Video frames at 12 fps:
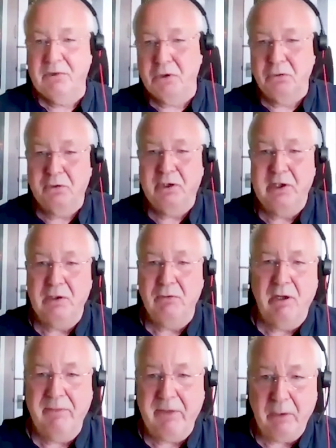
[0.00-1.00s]
talking to
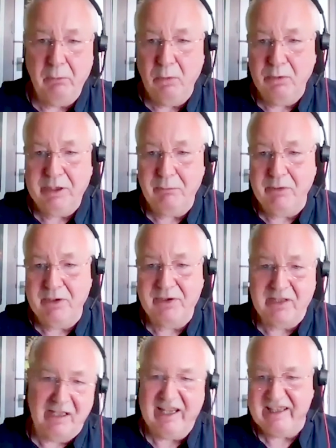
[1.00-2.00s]
whoever they're walking with.
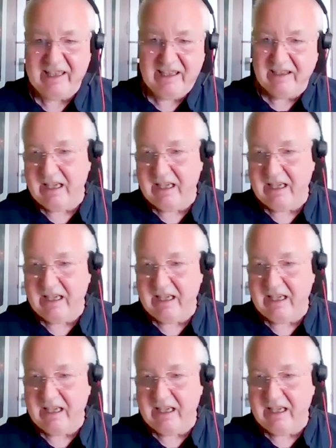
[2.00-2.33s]
So he did